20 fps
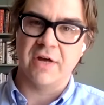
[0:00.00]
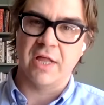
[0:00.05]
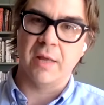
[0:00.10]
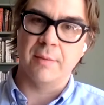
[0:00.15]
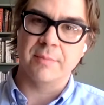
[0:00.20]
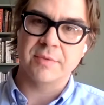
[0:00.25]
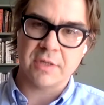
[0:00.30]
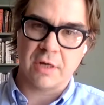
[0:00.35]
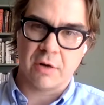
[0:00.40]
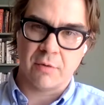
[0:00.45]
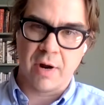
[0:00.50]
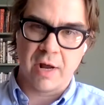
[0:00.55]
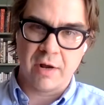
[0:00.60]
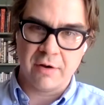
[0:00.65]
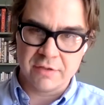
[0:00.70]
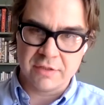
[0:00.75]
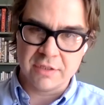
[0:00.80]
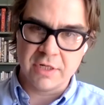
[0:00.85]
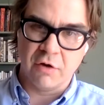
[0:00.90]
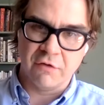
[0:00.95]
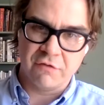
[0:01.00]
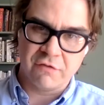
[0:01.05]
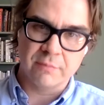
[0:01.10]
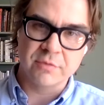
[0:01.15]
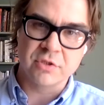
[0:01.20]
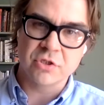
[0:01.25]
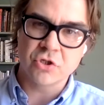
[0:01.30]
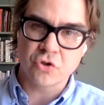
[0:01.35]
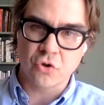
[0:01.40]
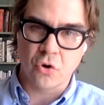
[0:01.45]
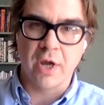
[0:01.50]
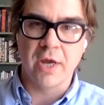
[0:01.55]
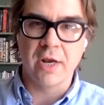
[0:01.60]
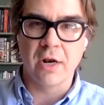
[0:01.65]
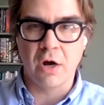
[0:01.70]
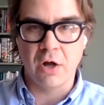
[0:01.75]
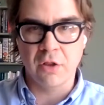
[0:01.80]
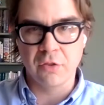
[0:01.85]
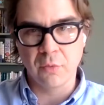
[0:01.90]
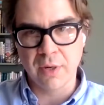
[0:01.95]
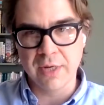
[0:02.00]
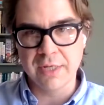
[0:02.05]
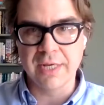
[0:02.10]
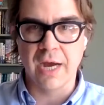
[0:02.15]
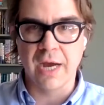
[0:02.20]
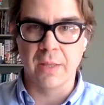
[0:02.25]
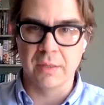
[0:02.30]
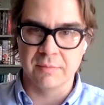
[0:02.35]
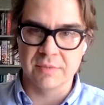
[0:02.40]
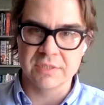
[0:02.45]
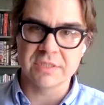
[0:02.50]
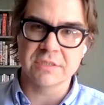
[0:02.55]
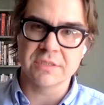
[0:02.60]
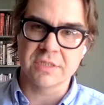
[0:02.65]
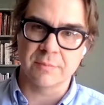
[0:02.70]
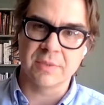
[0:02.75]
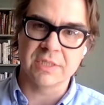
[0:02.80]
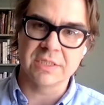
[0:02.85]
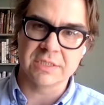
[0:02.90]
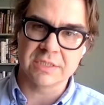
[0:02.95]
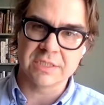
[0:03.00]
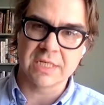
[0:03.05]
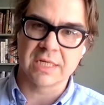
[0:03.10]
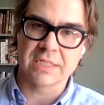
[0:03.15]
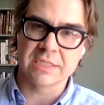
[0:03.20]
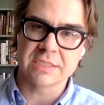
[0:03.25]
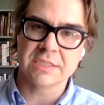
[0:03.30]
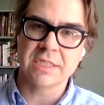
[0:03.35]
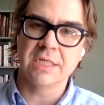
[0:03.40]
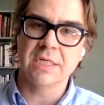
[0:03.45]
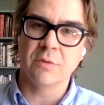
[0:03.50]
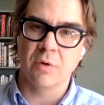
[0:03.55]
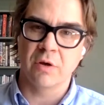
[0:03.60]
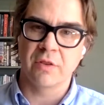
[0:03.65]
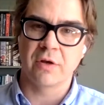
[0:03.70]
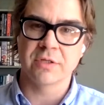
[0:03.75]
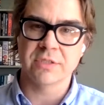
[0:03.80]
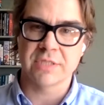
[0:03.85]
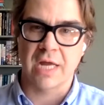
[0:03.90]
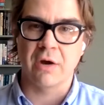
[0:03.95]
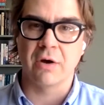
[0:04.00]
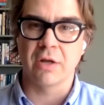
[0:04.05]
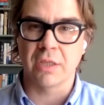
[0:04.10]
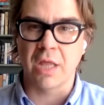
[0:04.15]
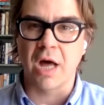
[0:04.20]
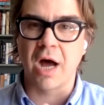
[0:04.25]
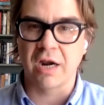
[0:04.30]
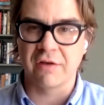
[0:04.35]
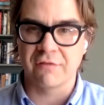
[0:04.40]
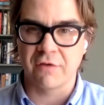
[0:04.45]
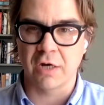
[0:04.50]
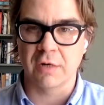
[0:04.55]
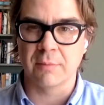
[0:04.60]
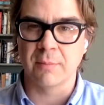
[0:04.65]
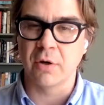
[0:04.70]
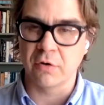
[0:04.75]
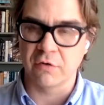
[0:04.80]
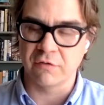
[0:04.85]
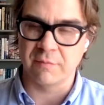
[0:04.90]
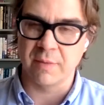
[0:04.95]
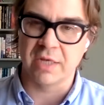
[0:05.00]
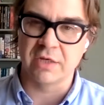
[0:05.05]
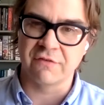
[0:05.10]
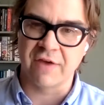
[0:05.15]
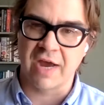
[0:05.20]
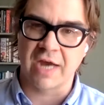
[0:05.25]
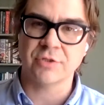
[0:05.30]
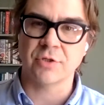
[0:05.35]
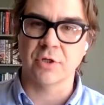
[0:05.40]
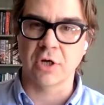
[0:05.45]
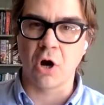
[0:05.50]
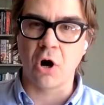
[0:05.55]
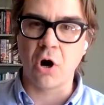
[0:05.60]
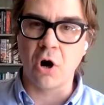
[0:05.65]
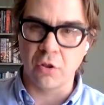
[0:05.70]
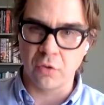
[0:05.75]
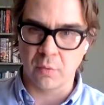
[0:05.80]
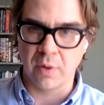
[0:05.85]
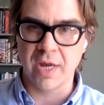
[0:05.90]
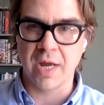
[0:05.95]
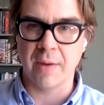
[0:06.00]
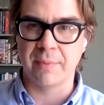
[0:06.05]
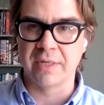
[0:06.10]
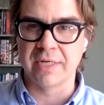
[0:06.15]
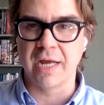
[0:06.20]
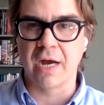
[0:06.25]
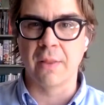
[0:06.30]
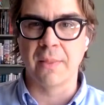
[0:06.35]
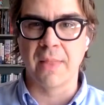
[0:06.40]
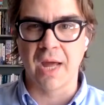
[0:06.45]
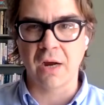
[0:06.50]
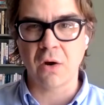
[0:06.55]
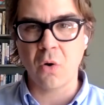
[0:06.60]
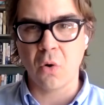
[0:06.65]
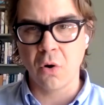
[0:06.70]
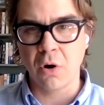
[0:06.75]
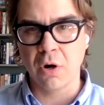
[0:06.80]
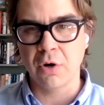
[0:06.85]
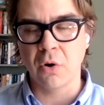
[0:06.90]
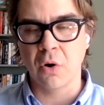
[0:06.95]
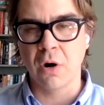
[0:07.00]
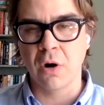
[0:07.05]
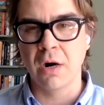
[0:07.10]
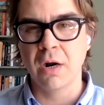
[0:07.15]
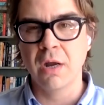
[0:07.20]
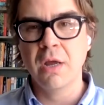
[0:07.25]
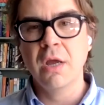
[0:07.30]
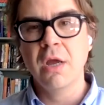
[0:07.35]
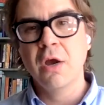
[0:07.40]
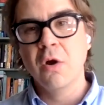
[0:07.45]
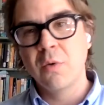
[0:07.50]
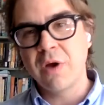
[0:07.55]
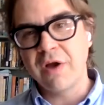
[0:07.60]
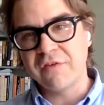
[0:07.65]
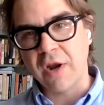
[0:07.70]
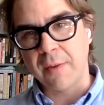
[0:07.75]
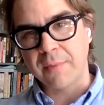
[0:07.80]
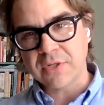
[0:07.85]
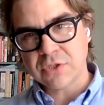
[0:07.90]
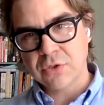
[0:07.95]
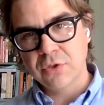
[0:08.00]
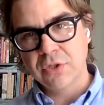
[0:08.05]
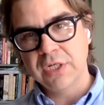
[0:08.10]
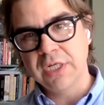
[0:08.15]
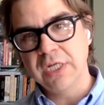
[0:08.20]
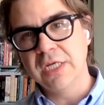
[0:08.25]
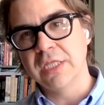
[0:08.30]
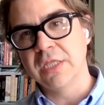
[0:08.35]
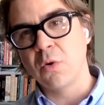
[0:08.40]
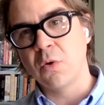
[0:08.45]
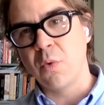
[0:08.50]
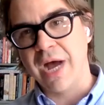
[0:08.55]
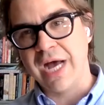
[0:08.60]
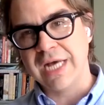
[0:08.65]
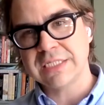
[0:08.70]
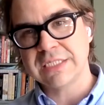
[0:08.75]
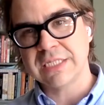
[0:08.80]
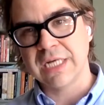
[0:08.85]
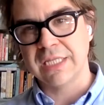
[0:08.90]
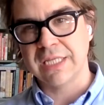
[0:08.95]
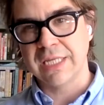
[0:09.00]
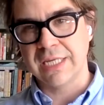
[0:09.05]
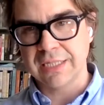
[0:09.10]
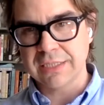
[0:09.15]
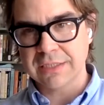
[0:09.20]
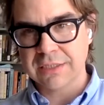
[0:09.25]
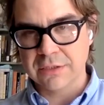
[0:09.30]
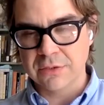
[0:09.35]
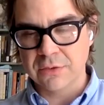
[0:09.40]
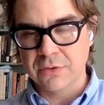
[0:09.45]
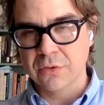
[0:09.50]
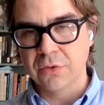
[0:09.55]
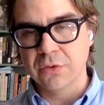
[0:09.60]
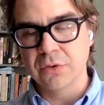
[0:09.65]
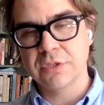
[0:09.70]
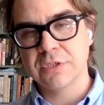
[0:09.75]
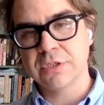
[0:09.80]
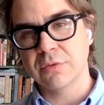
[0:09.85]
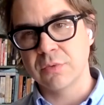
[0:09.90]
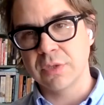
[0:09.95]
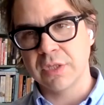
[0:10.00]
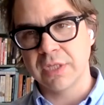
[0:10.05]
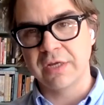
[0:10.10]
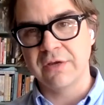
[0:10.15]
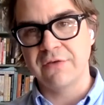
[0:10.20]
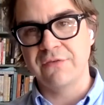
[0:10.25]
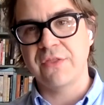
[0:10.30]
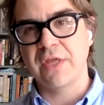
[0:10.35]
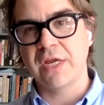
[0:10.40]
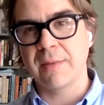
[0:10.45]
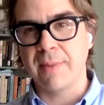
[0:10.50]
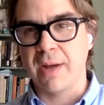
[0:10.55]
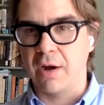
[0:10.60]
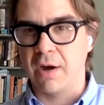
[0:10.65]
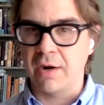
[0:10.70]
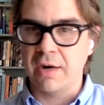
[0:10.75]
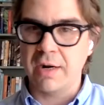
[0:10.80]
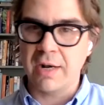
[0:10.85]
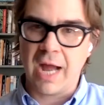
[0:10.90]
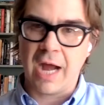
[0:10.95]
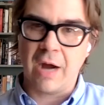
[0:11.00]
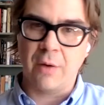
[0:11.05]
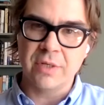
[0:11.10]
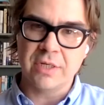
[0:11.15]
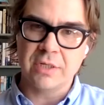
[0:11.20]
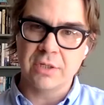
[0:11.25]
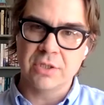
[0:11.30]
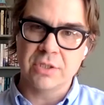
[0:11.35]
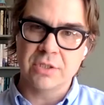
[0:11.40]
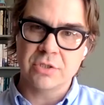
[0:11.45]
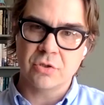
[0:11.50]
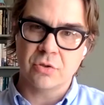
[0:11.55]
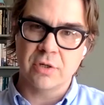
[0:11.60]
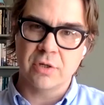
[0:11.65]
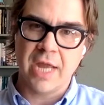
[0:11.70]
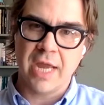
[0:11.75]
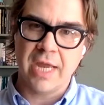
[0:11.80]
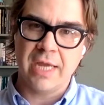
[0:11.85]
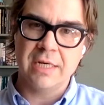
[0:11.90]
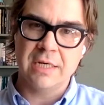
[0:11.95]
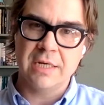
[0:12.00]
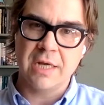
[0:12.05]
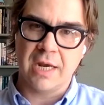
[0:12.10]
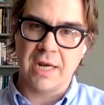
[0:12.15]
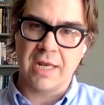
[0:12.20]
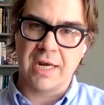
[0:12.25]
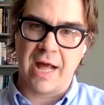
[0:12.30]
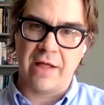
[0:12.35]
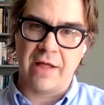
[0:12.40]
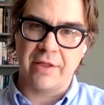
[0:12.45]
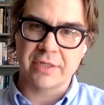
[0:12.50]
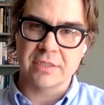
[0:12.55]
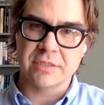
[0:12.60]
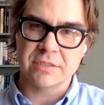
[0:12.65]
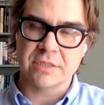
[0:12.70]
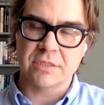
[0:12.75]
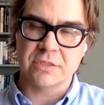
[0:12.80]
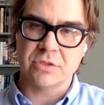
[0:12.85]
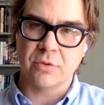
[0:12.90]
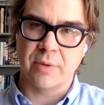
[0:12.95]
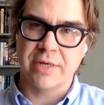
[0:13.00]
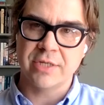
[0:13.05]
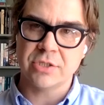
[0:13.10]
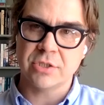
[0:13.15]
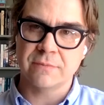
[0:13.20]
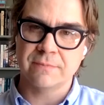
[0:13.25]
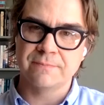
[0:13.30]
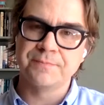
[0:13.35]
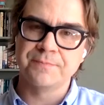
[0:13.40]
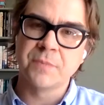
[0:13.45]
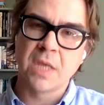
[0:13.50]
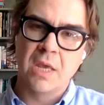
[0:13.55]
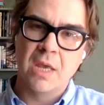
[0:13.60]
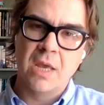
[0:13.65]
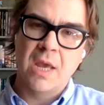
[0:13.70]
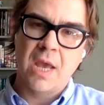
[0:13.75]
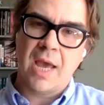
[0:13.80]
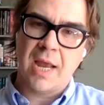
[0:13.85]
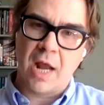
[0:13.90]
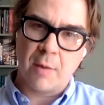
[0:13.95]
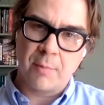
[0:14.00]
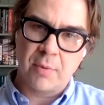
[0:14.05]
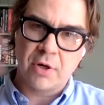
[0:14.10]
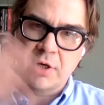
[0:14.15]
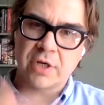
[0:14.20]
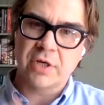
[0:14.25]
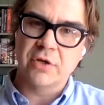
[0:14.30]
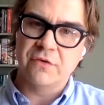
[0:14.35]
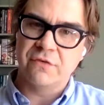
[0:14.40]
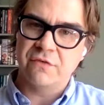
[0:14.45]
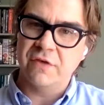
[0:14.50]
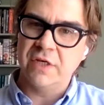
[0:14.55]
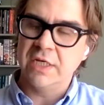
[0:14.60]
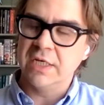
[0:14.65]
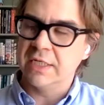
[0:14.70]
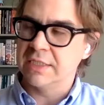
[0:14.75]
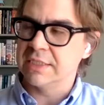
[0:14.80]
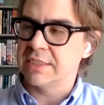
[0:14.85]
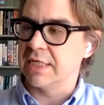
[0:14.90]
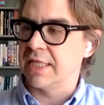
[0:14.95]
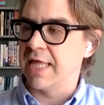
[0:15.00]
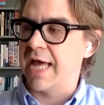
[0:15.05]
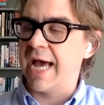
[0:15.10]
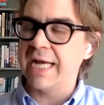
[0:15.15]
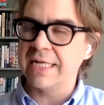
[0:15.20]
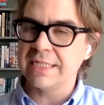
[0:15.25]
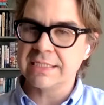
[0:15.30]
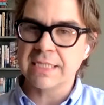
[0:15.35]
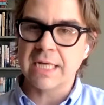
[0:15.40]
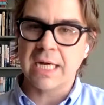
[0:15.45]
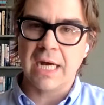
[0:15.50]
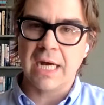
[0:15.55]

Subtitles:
developed around, you know, from Detroit all the way down the Mississippi to Tennessee, where there's now a lot of automotive manufacturing all the way up and down that corridor. We have an opportunity in the West, I think, to really think about how we could create an analogous situation. And Alberta could feed into that.